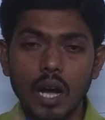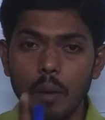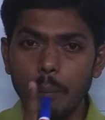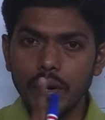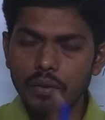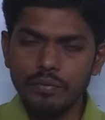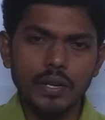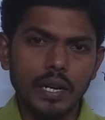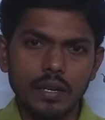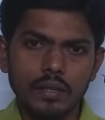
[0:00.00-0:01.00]
competitive
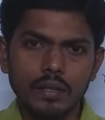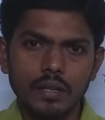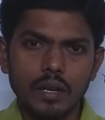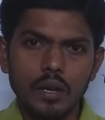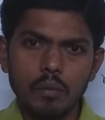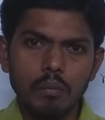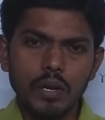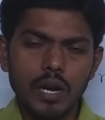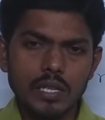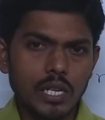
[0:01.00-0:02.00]
field
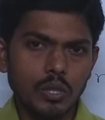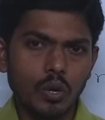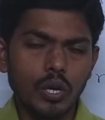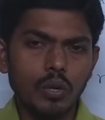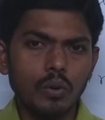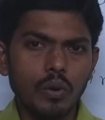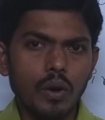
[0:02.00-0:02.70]
because i told you